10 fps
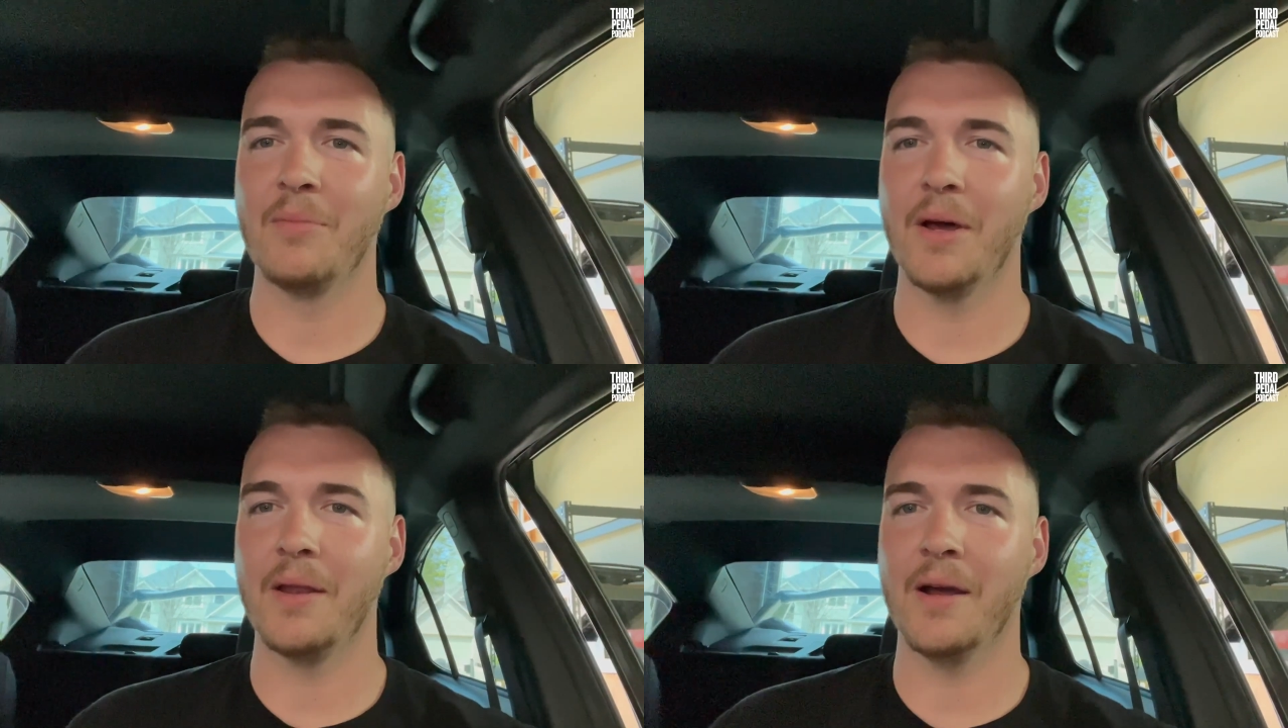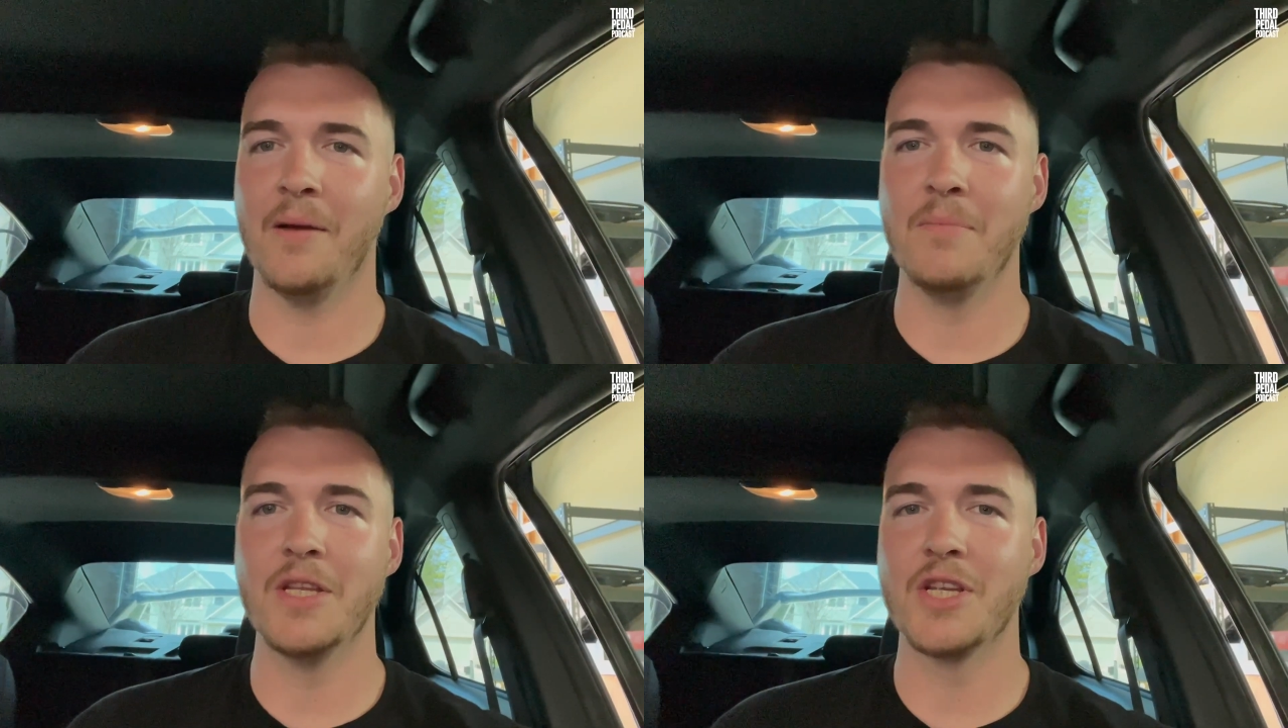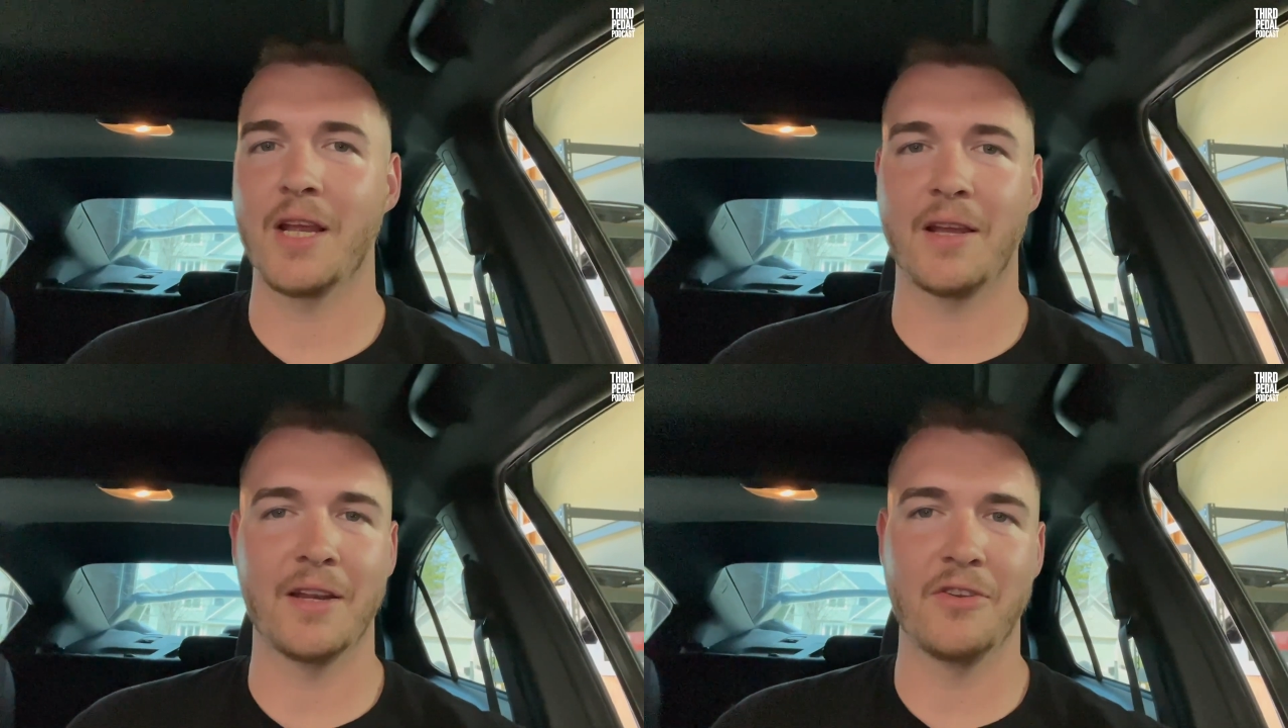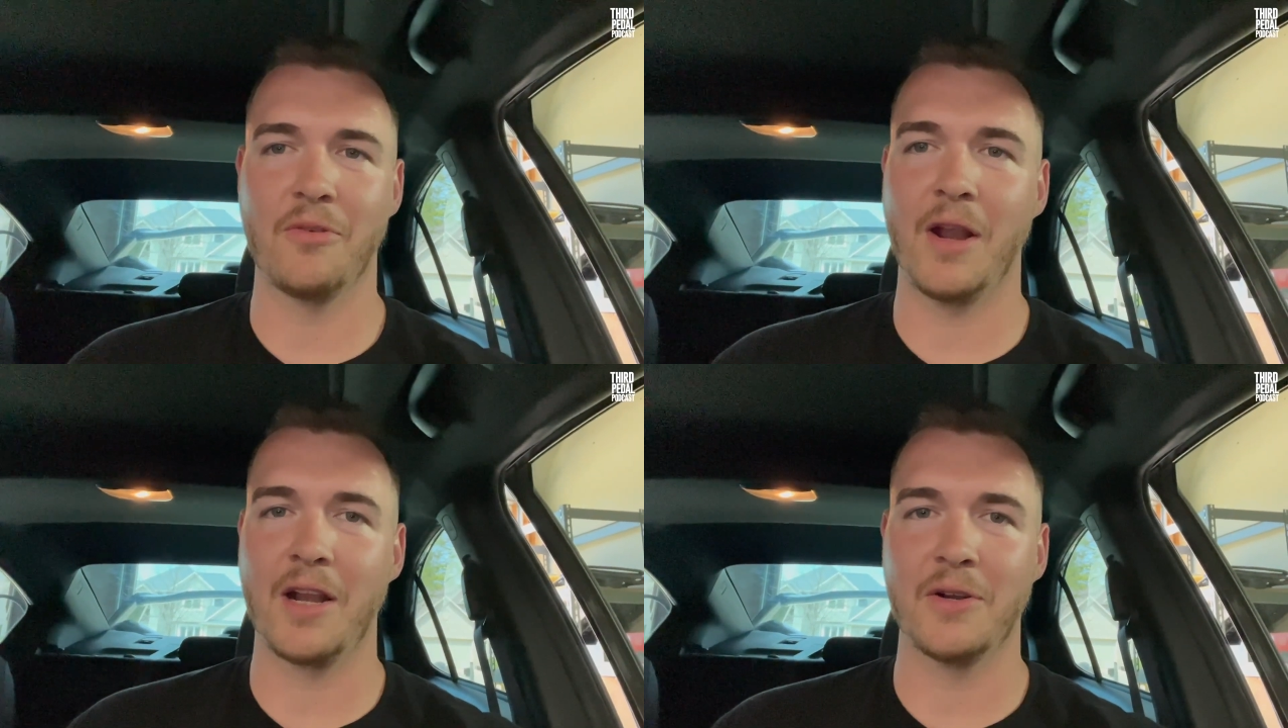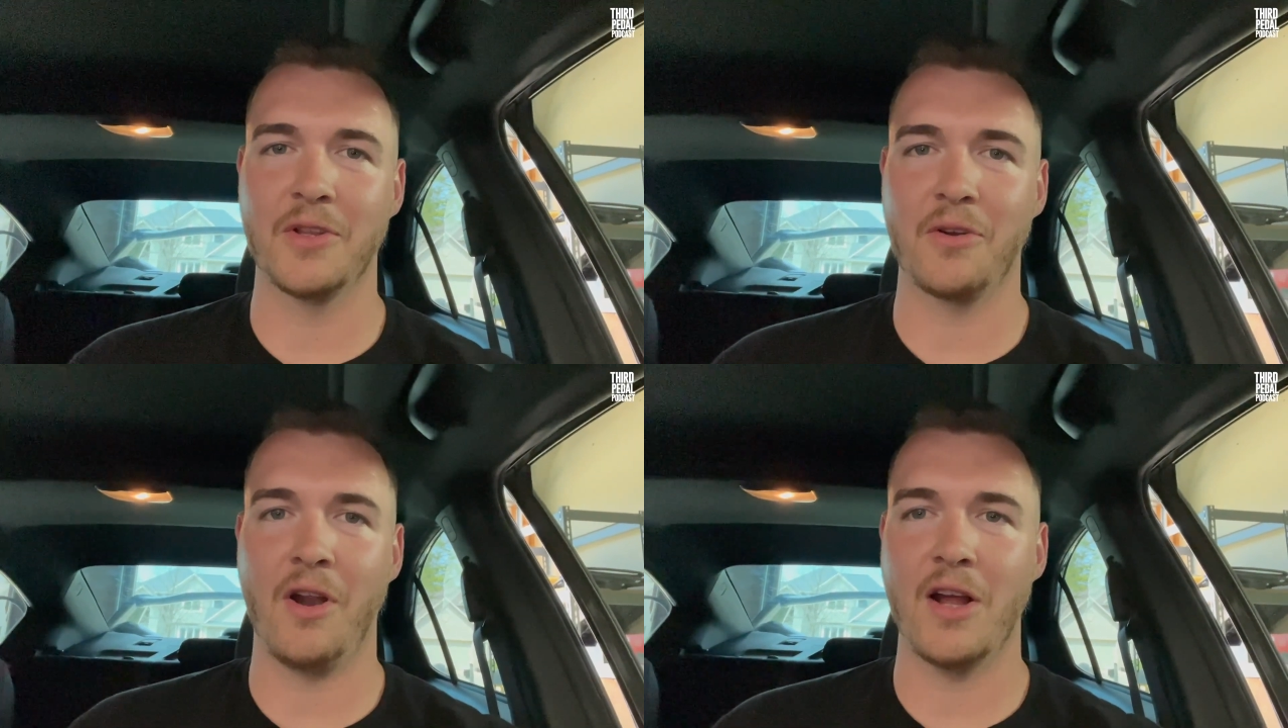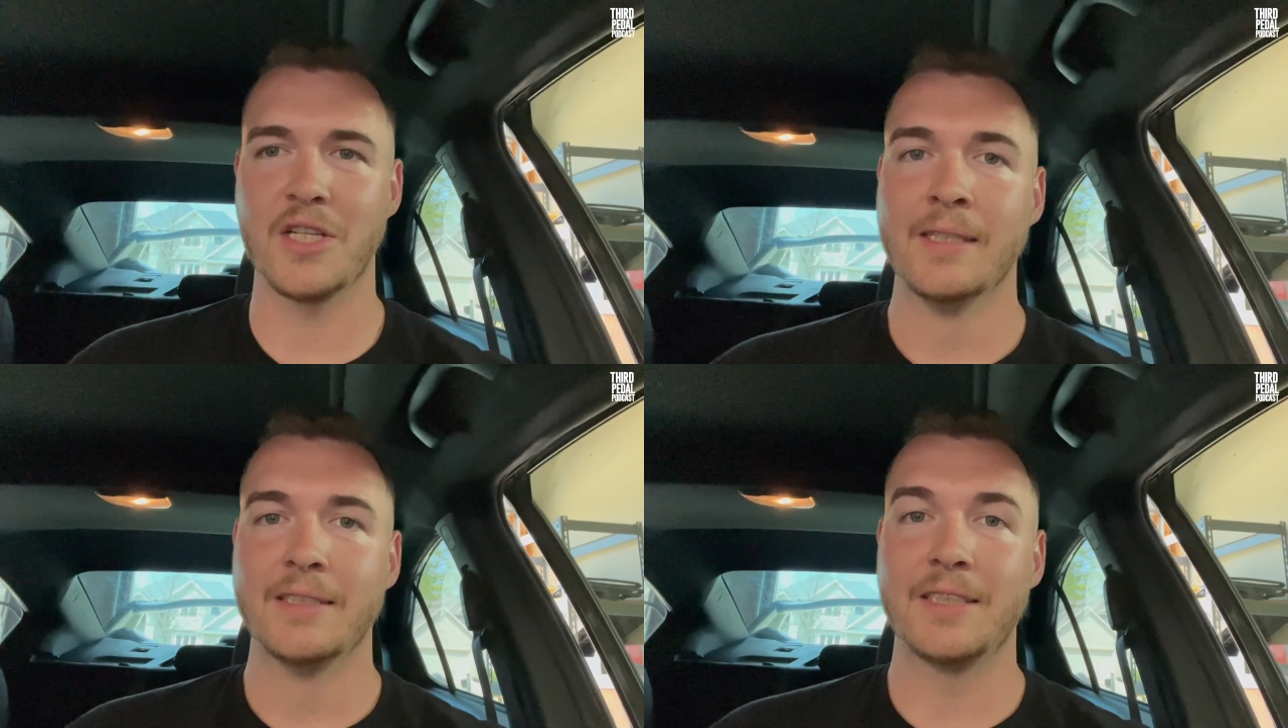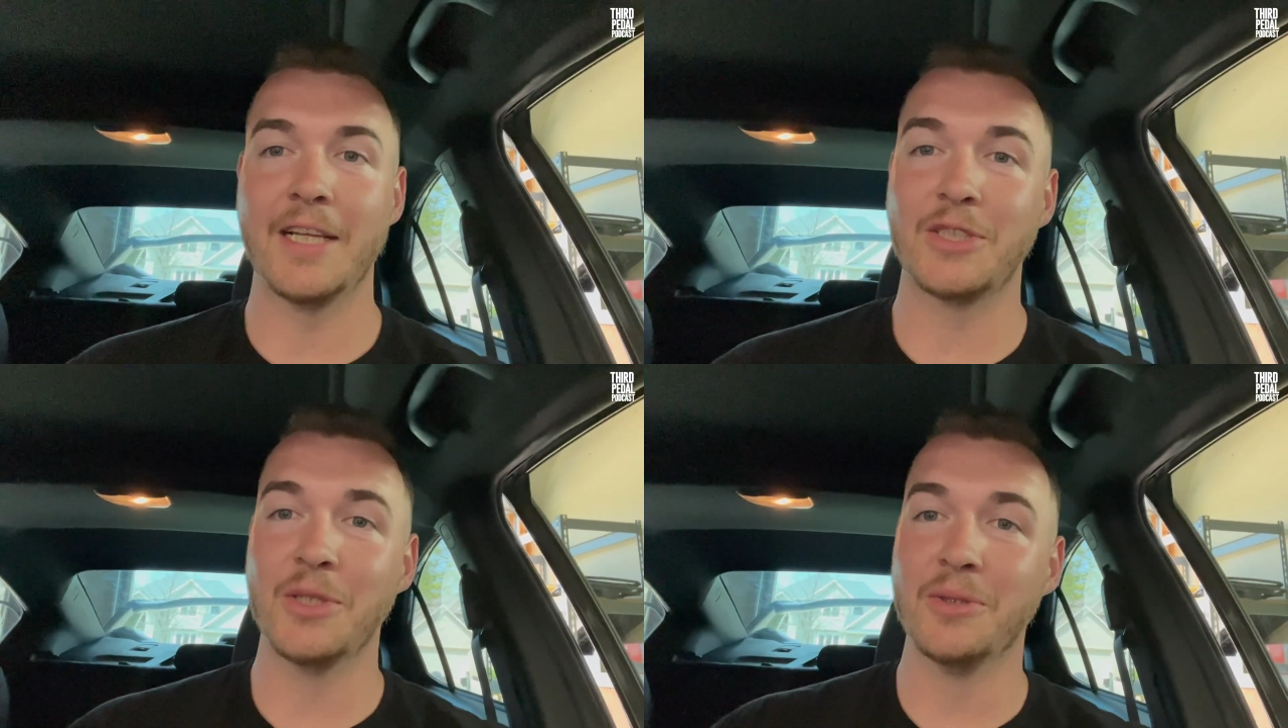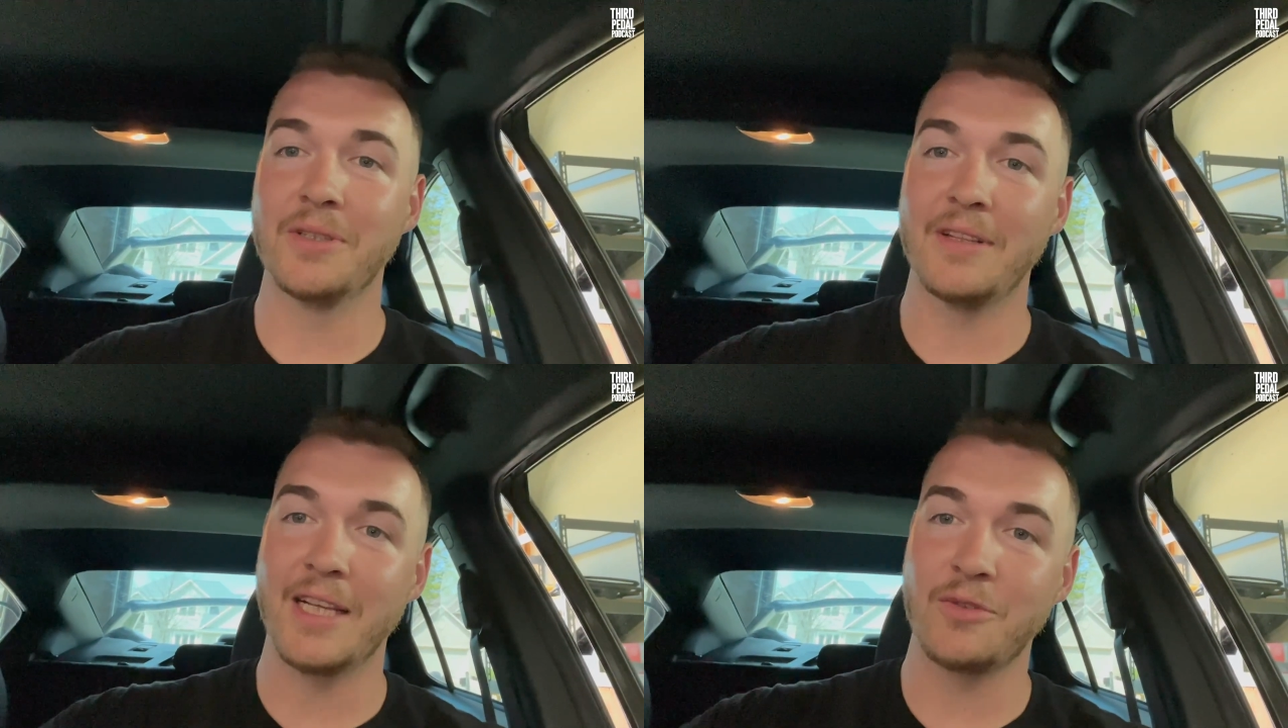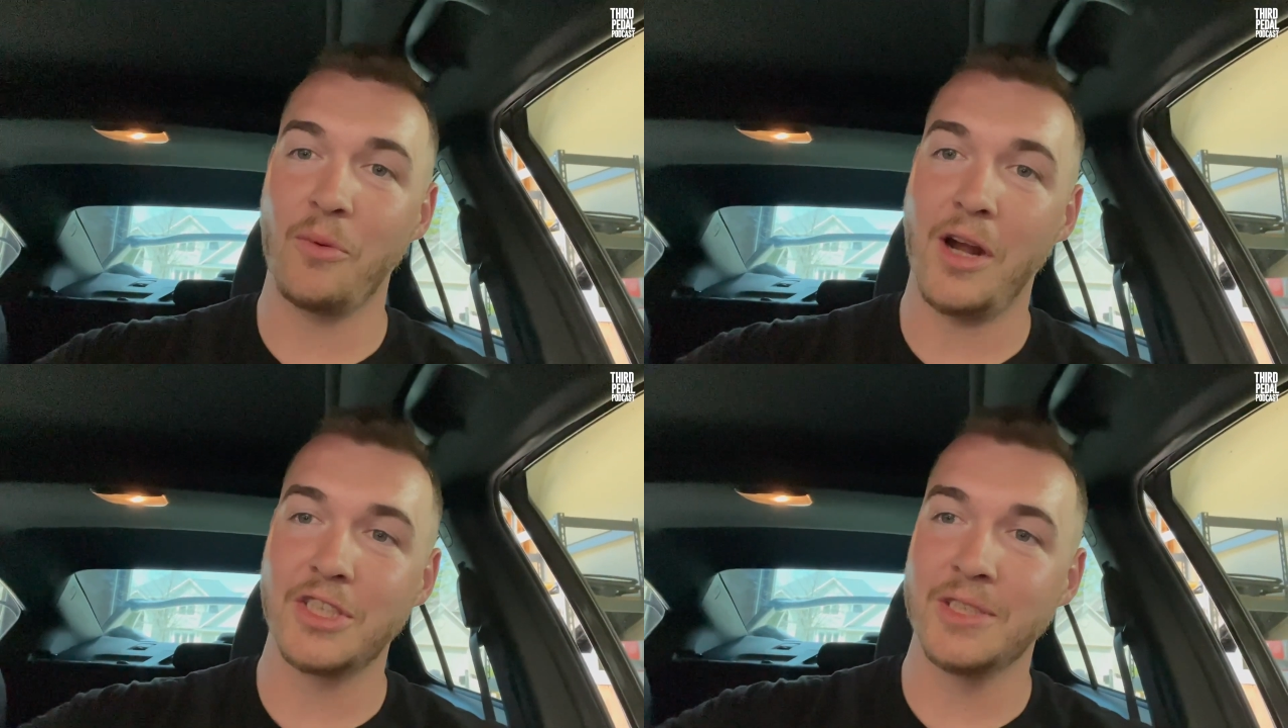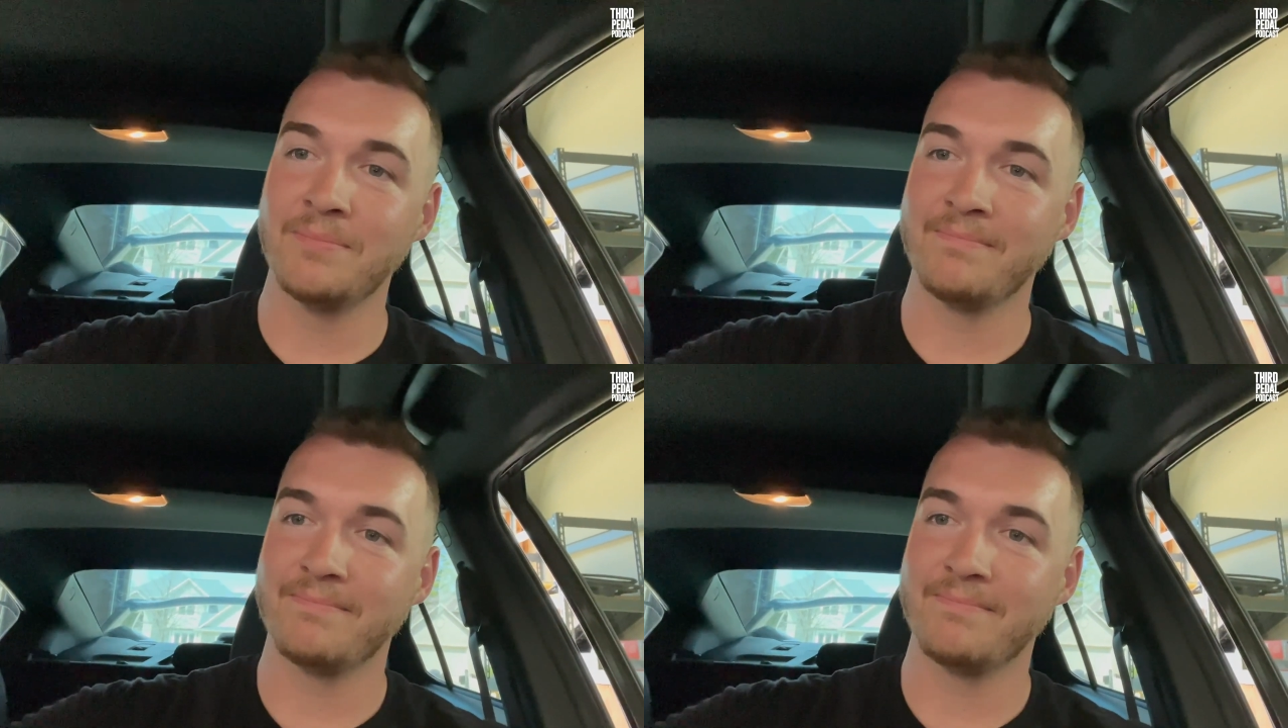but me and Jake are gonna do it right here in the garage. Stay tuned. Thanks for watching.